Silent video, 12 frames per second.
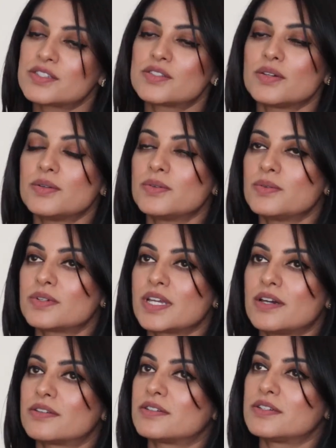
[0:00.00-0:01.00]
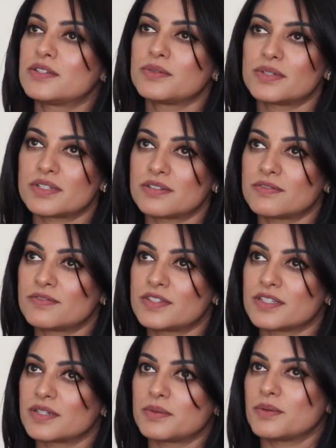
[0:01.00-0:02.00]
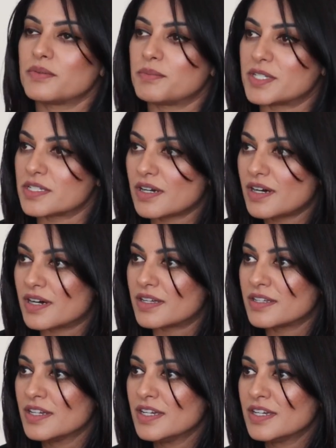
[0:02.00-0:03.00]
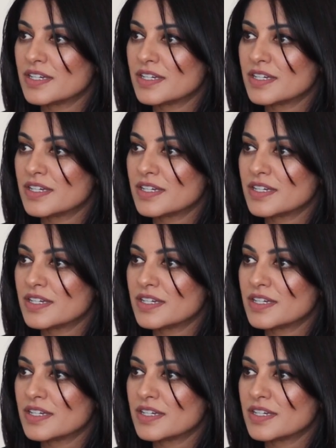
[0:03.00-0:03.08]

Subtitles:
And that's so counterintuitive to like what we've been taught.